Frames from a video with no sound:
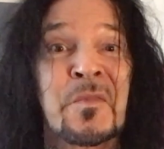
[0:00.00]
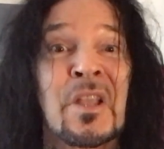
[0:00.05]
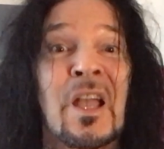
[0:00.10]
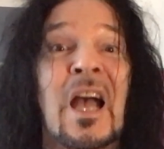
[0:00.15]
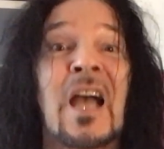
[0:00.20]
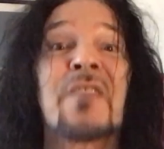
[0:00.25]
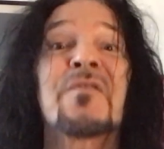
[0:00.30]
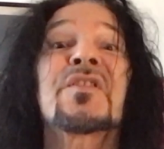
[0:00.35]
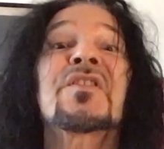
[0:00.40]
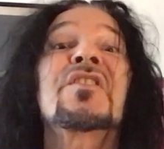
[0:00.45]

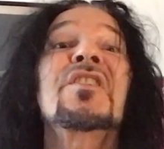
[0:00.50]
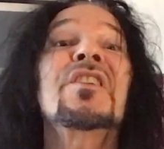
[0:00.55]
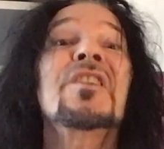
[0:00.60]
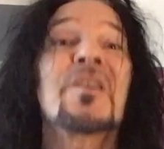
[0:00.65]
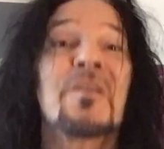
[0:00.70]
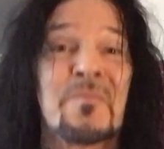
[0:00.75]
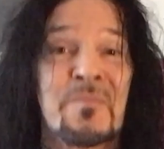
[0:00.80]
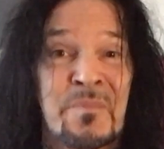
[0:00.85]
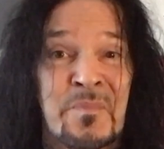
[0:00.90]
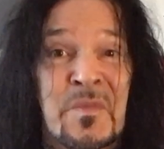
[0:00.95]
I've seen
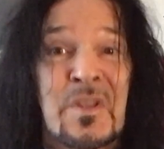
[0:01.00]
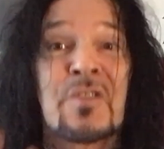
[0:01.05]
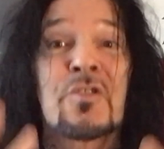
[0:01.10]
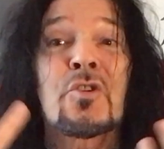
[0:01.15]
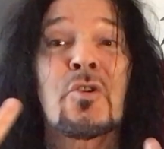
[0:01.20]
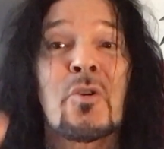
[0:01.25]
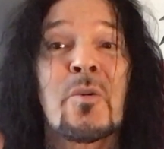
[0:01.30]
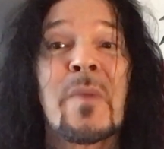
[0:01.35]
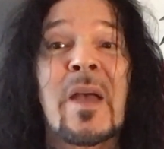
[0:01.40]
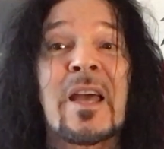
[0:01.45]
it.
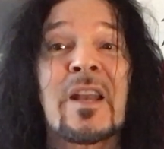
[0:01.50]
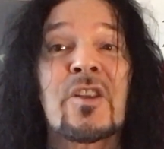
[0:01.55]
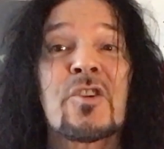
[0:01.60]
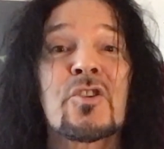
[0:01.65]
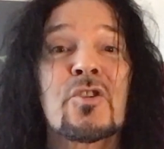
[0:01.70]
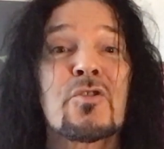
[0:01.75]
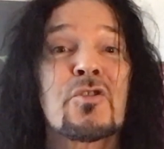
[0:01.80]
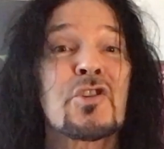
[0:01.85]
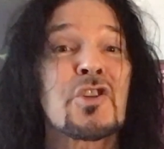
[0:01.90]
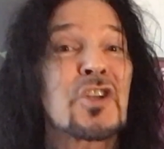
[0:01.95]
Tour
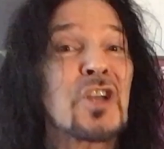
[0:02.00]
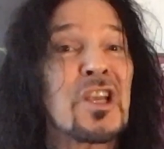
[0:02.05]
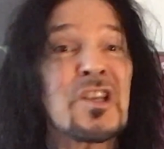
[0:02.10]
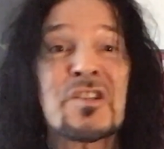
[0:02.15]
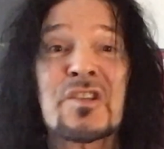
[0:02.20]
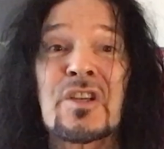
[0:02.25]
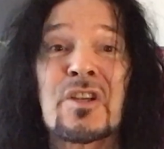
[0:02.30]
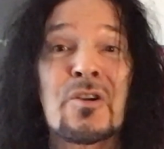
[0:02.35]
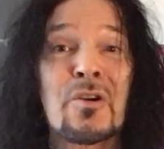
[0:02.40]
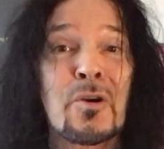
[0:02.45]
managers
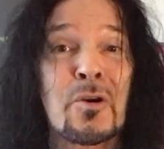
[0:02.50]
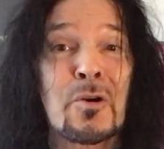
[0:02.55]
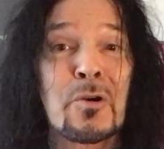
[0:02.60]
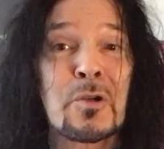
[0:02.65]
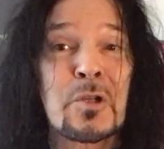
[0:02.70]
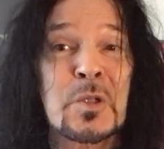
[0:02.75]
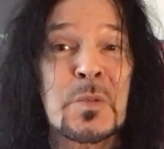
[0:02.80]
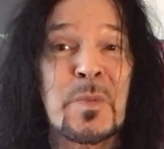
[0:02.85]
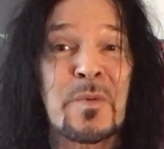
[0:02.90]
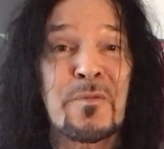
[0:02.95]
chasing
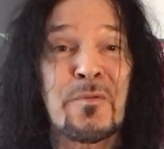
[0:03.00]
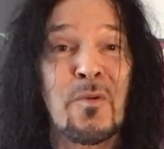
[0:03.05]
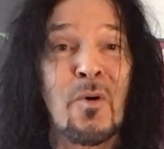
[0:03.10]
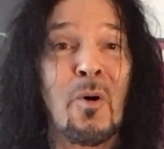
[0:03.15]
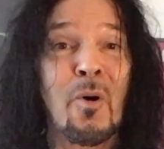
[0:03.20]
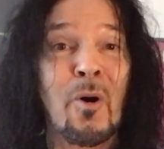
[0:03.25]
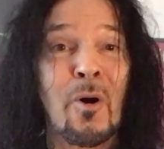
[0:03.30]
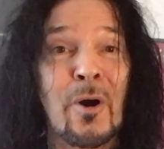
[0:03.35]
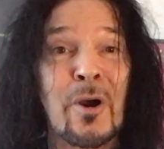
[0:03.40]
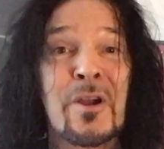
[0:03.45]
girls
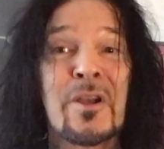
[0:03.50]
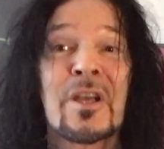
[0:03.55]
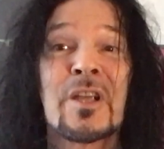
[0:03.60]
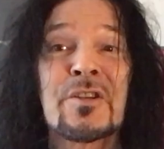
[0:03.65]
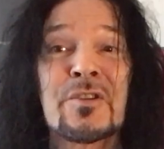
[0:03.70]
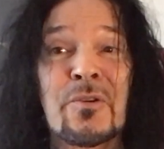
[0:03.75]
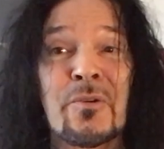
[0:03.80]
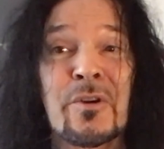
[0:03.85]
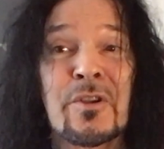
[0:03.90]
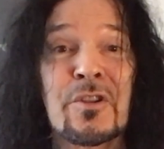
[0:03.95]
before
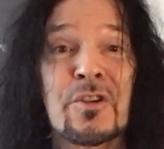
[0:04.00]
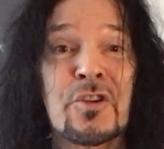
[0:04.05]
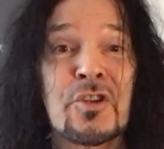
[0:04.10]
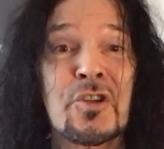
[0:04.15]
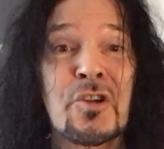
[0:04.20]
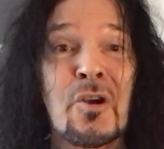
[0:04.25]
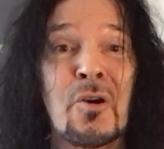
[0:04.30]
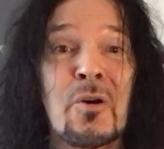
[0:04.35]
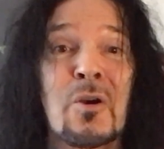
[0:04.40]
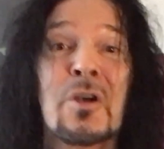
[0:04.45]
and during the
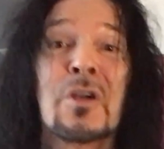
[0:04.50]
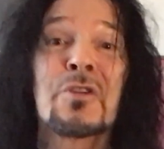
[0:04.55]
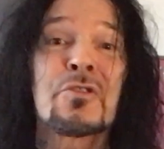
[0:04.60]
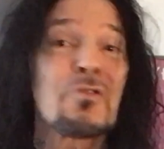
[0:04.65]
show.